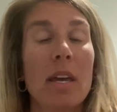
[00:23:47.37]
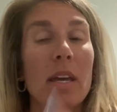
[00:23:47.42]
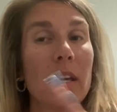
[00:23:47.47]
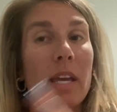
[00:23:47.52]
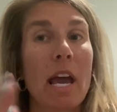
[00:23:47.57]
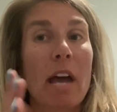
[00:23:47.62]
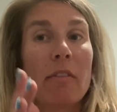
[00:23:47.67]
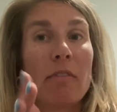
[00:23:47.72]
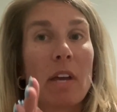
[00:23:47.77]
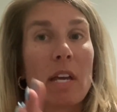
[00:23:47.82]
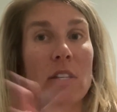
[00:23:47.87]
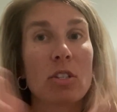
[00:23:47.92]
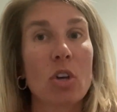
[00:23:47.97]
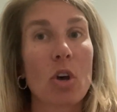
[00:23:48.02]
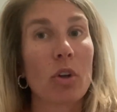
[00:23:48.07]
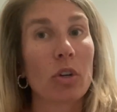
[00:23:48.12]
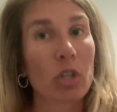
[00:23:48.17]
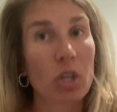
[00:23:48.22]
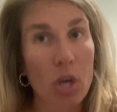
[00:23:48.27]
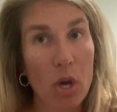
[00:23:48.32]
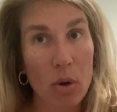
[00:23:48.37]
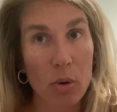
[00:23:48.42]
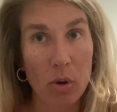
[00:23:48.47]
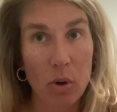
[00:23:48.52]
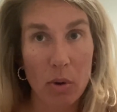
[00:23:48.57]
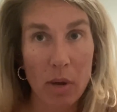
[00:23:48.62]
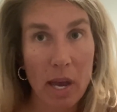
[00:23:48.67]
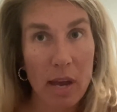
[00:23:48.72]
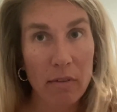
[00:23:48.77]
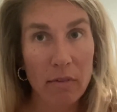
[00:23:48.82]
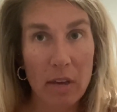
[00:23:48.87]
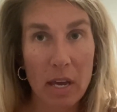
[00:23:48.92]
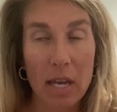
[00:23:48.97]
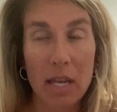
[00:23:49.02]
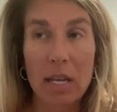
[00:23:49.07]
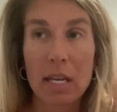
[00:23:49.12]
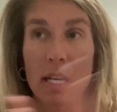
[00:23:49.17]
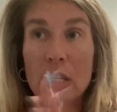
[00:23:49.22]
Cafe is called Coco Cafe.